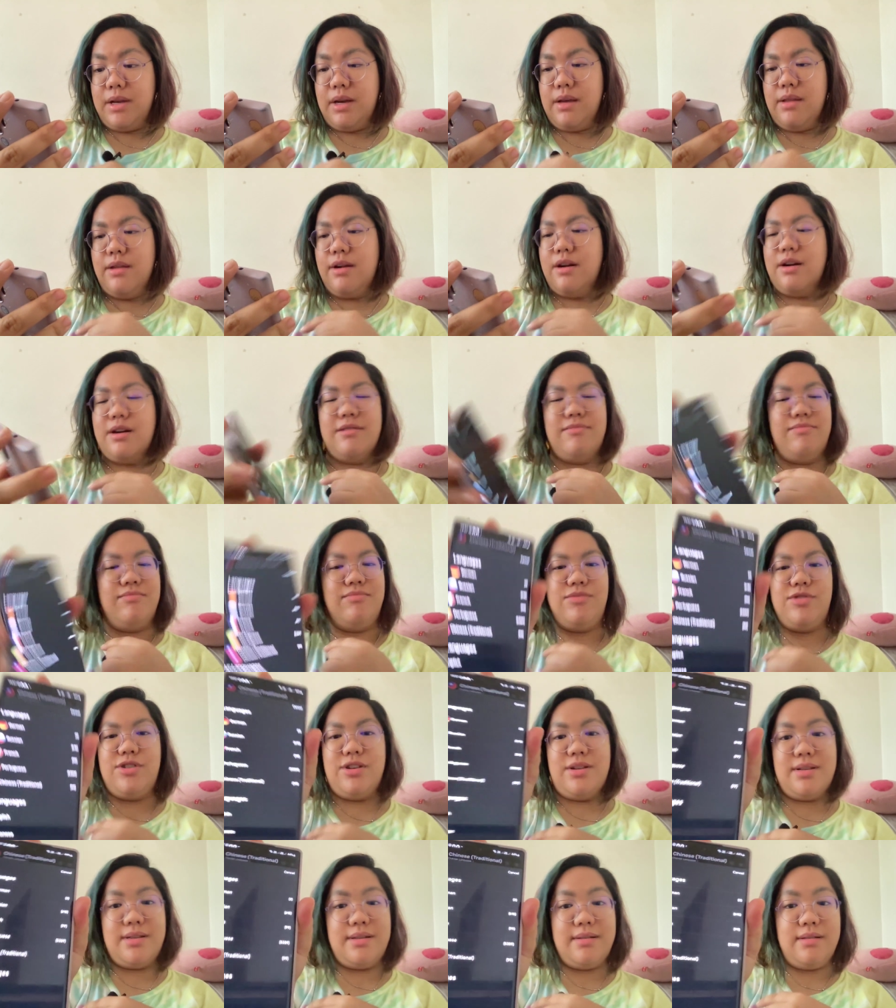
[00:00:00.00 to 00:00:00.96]
There are
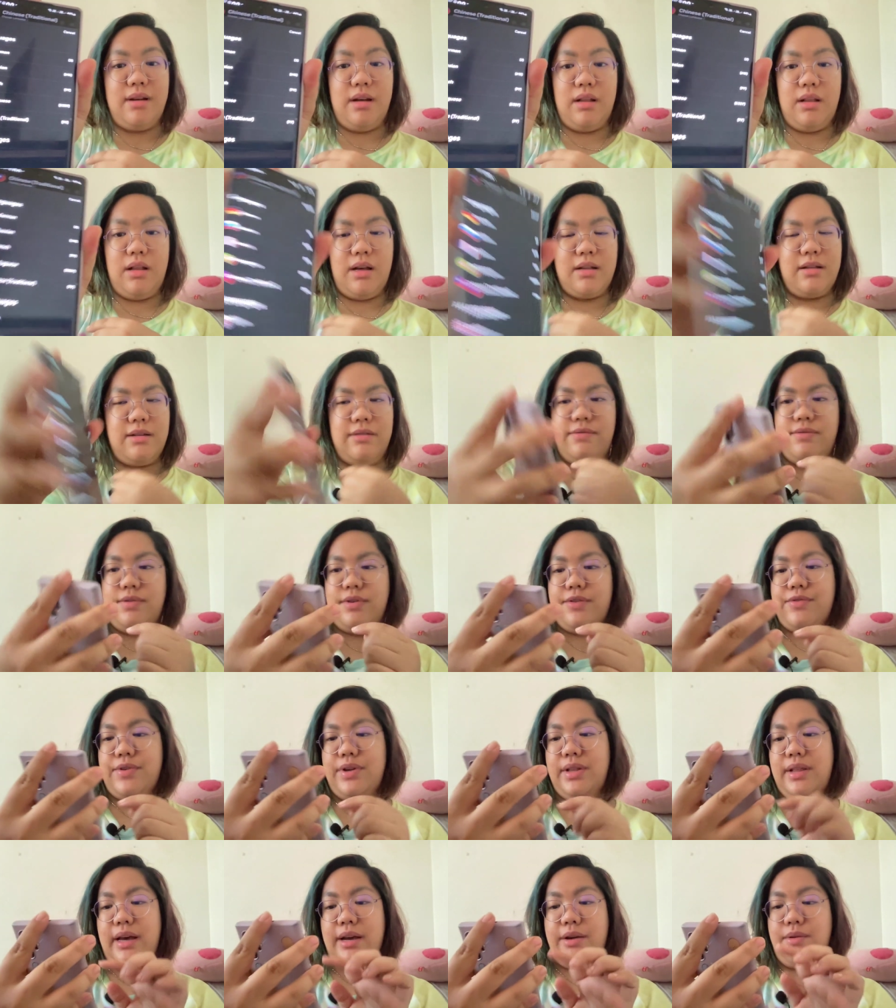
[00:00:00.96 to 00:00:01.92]
just a lot of
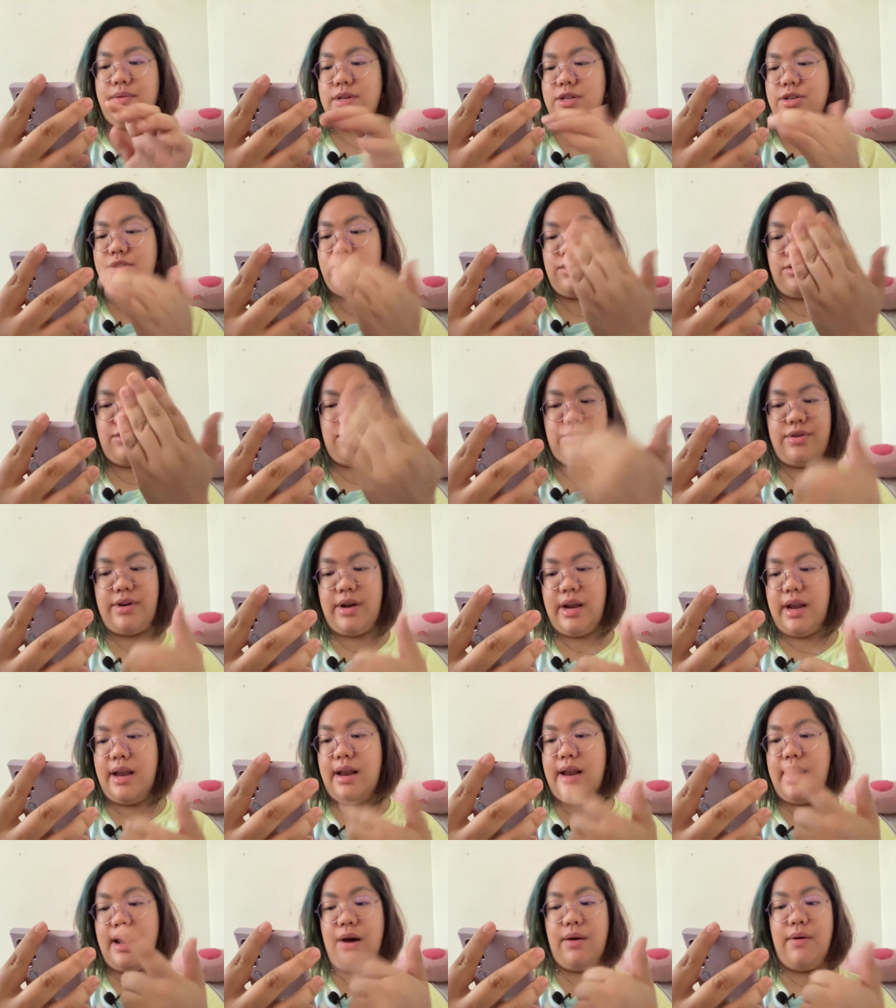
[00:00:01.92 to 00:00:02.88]
different languages.
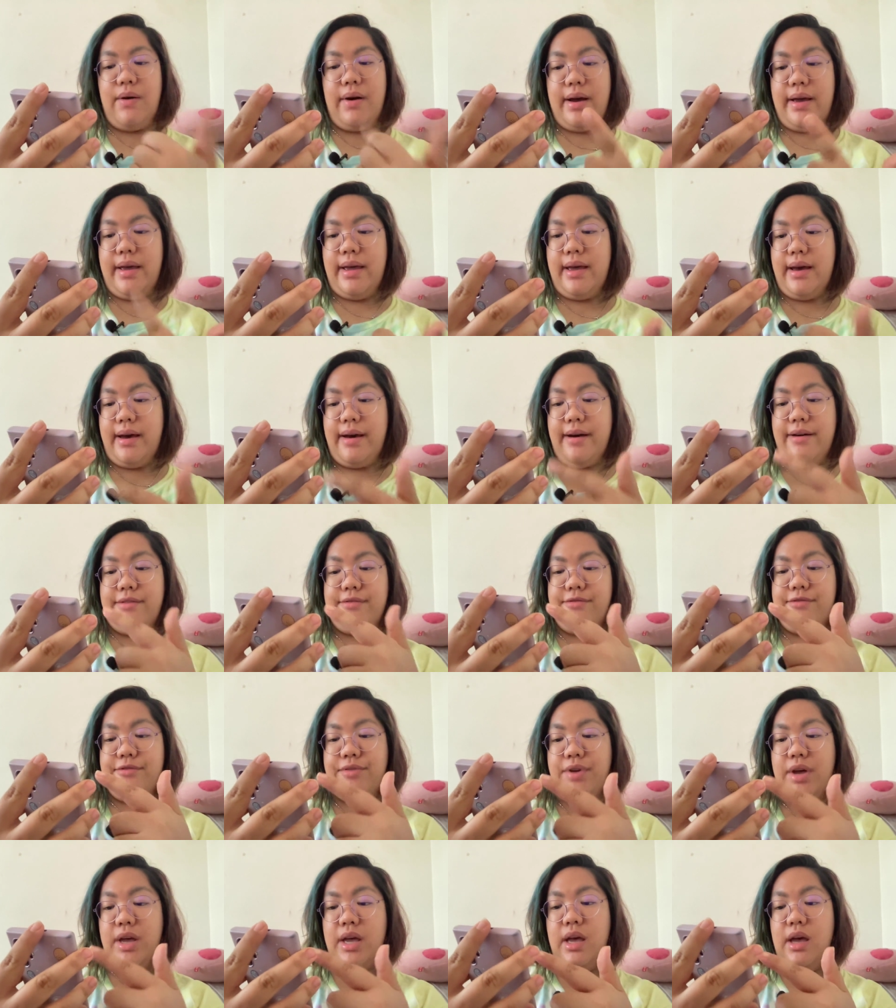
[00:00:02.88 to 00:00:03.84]
Now I have